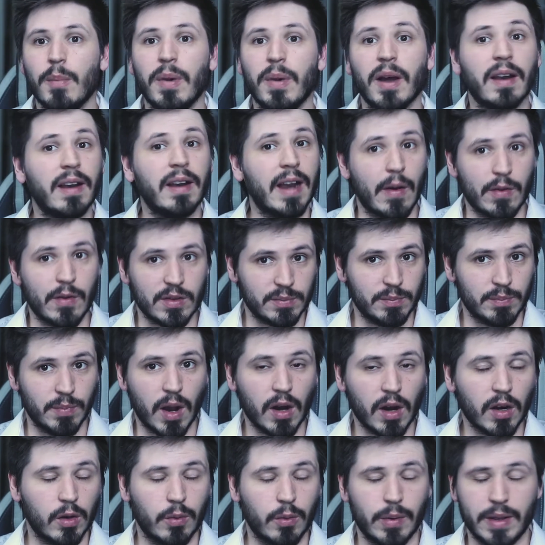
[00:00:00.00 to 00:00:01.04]
but I was
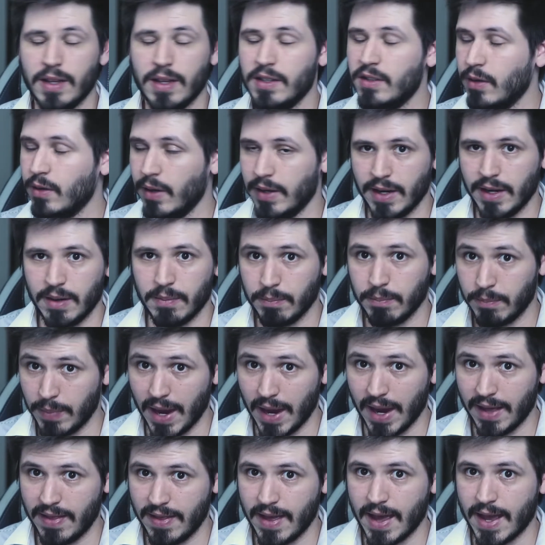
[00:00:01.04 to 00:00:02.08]
borrowing, so I didn't
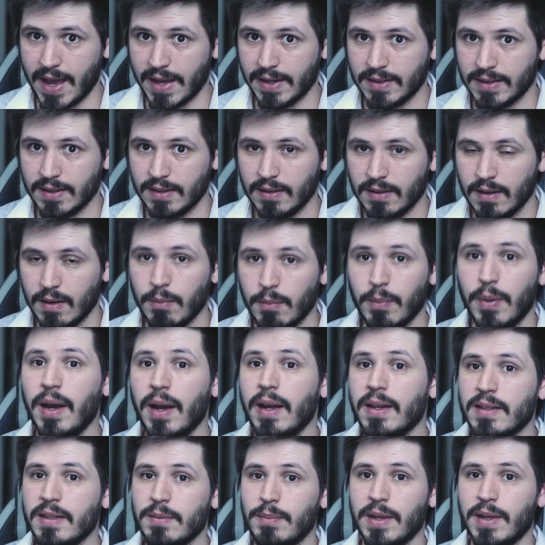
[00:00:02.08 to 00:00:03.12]
buy that.
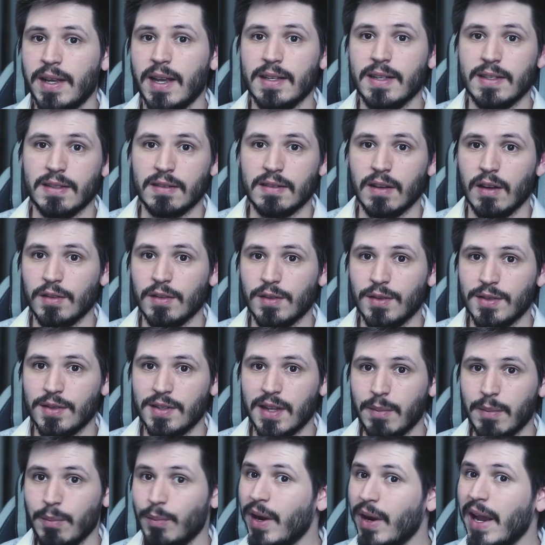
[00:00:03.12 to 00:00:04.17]
But because it's also the
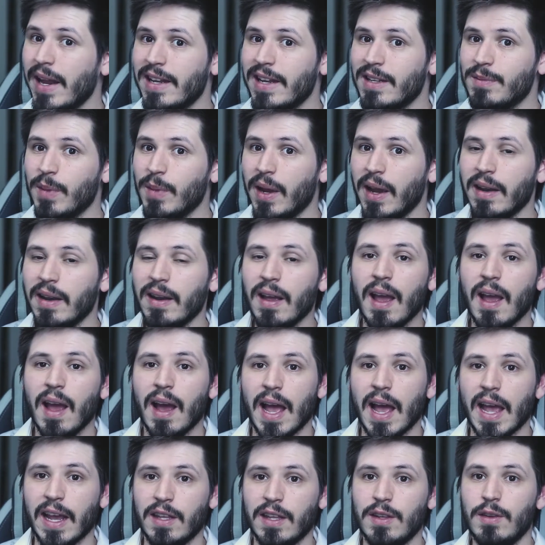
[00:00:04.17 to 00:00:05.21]
same brand as mine,
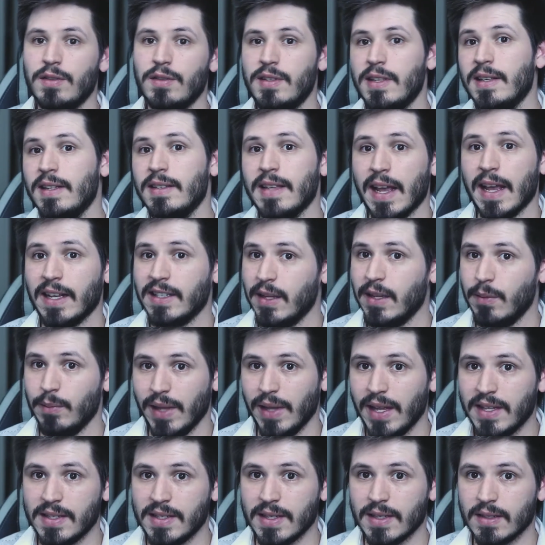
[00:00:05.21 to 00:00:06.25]
I can use the exact same
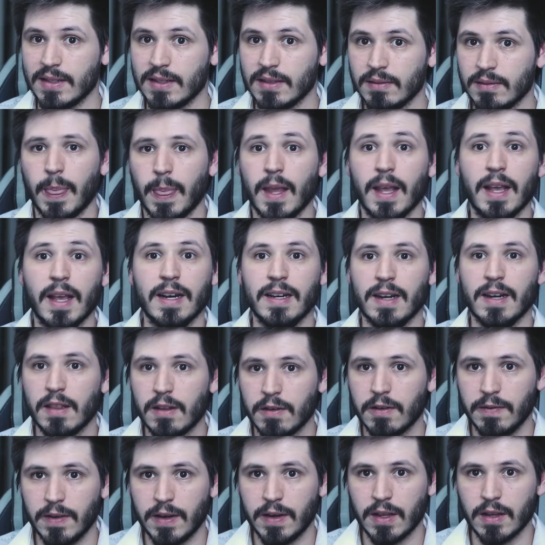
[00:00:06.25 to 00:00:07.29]
lenses. In
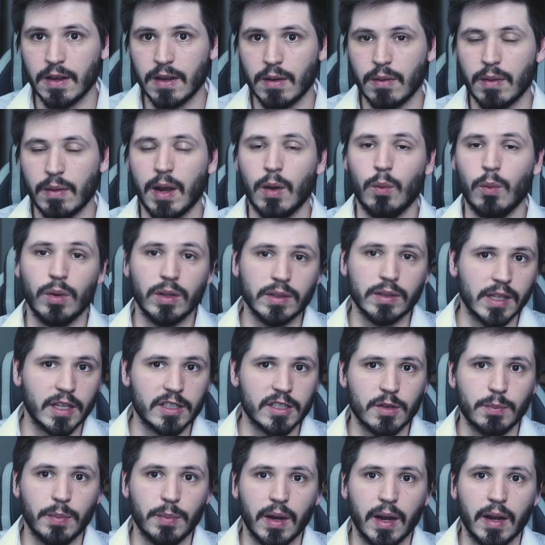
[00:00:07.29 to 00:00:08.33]
another video, I will
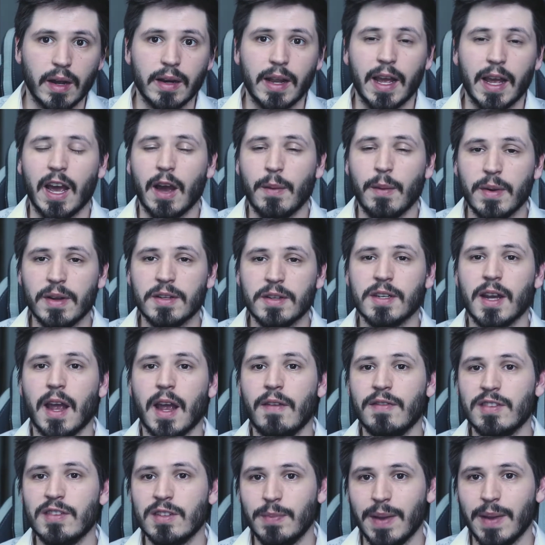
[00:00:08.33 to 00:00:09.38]
touch upon how much
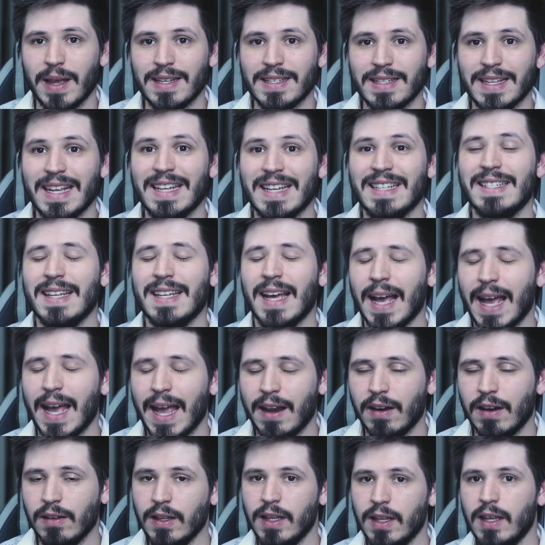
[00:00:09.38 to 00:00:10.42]
I've spent
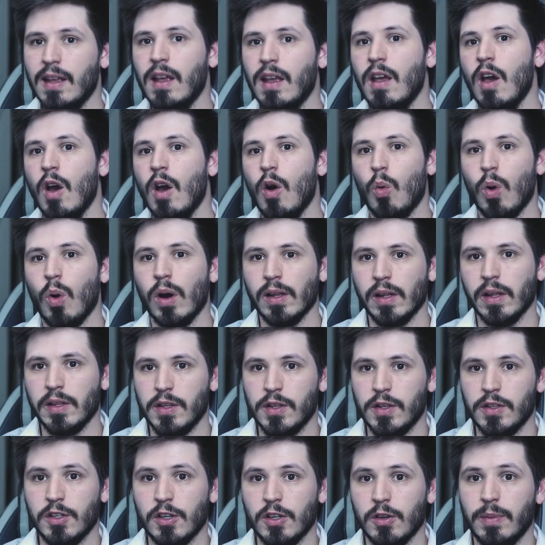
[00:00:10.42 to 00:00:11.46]
entirely while on
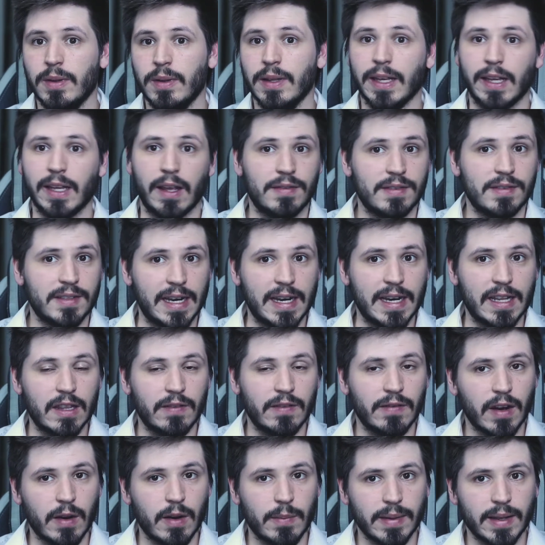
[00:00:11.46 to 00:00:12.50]
YouTube. And like I've stated in the
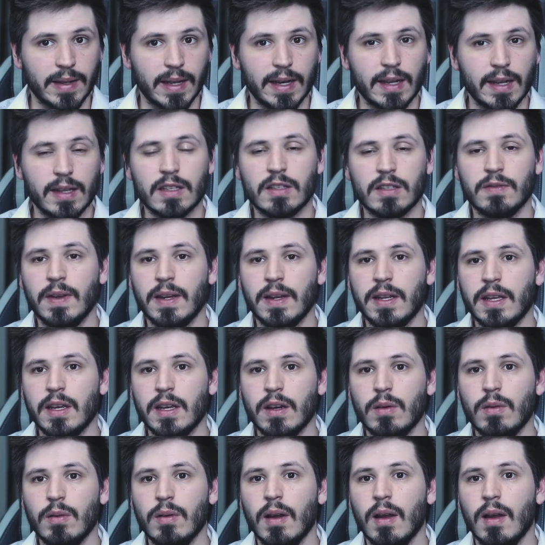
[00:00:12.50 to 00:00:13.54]
very beginning of this
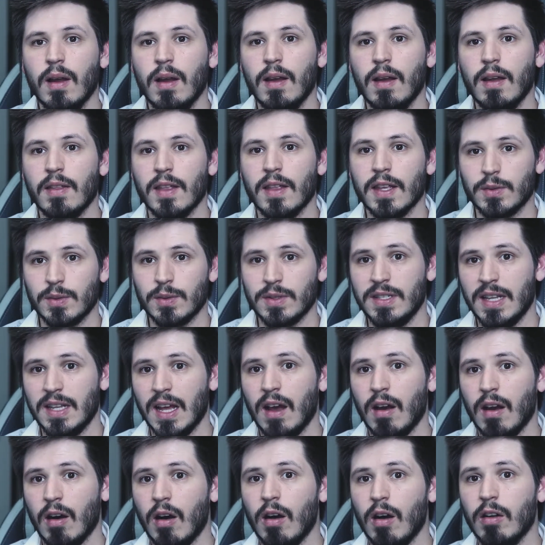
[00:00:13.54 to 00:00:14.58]
video, this was
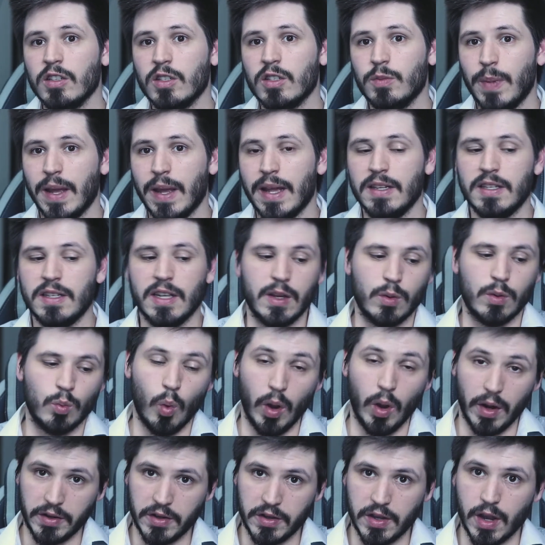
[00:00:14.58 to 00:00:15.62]
not all spent in
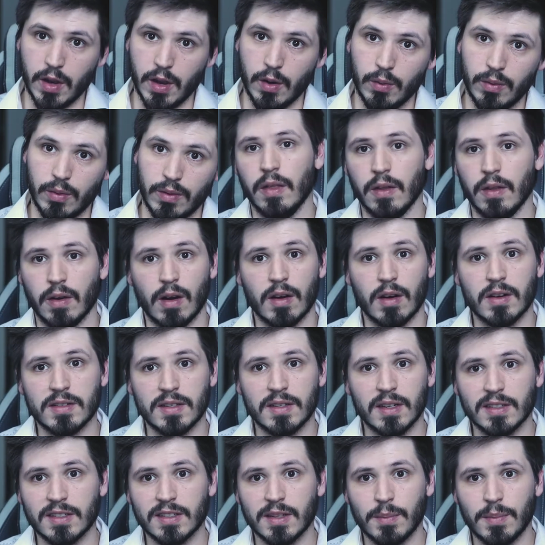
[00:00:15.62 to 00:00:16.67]
one go. There are
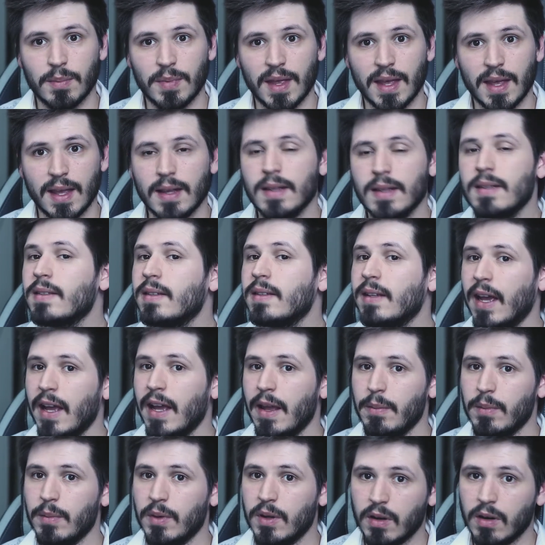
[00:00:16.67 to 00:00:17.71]
still some things that I
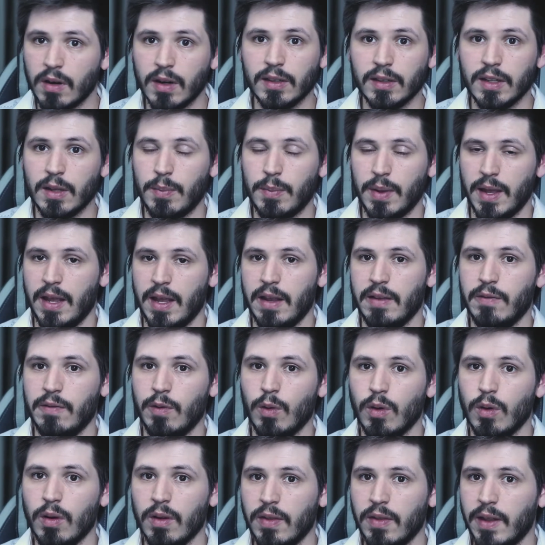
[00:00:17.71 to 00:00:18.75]
am currently paying
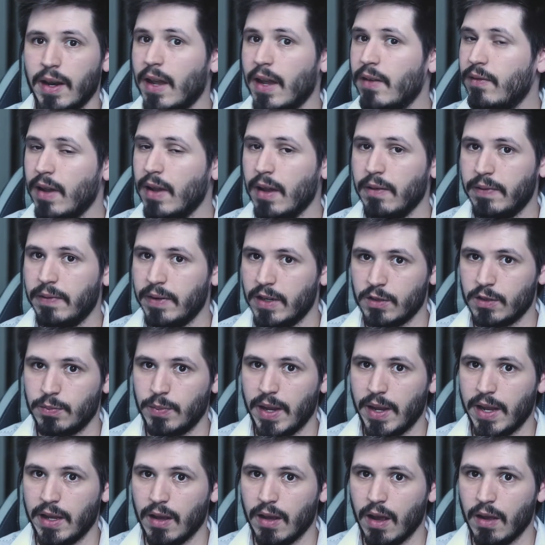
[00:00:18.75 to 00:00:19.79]
for that I have not finished
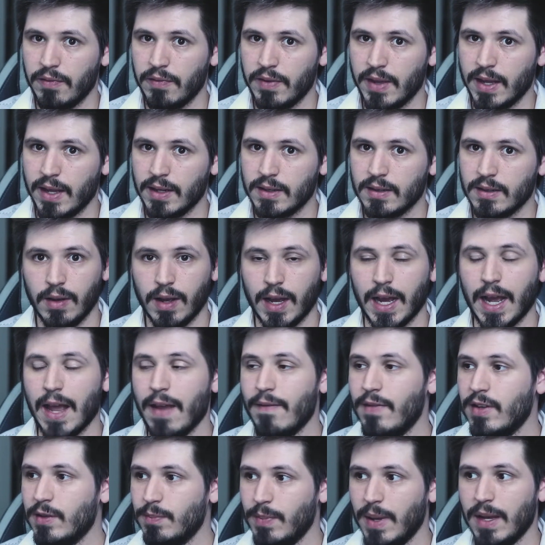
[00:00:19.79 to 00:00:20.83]
paying off yet. I
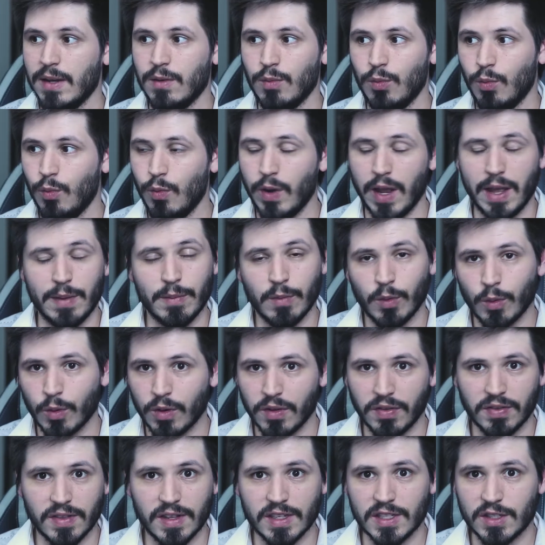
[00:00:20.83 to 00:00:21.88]
have spent way more
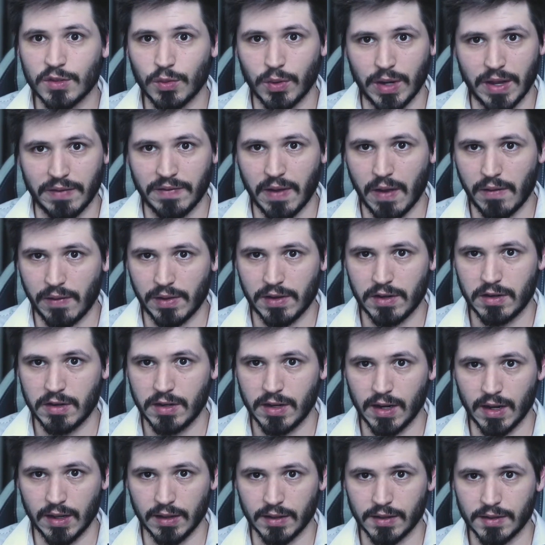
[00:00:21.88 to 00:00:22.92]
than this
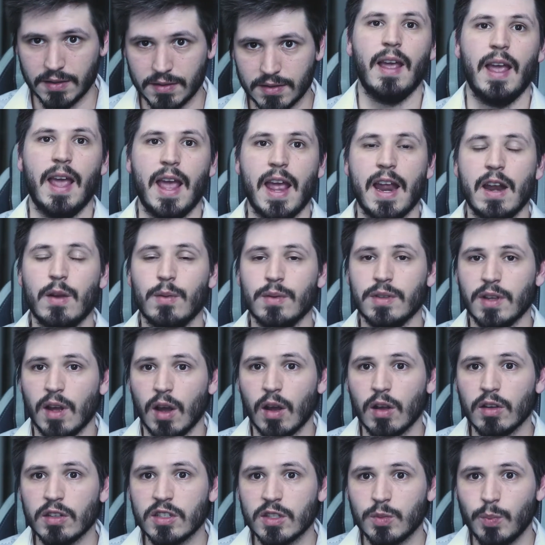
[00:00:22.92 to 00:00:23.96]
$2,500, and it was
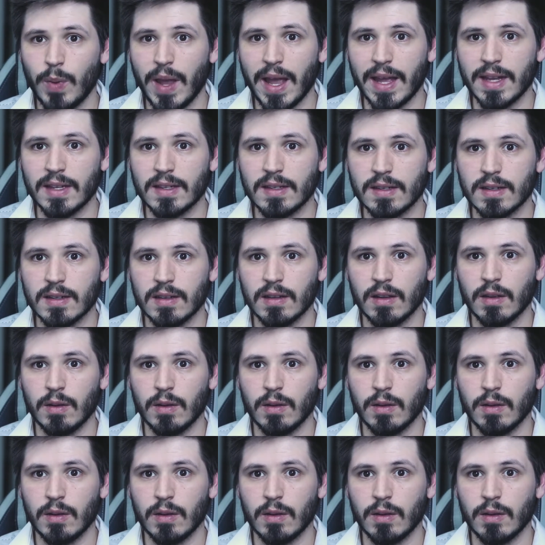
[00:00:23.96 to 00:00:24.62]
all spent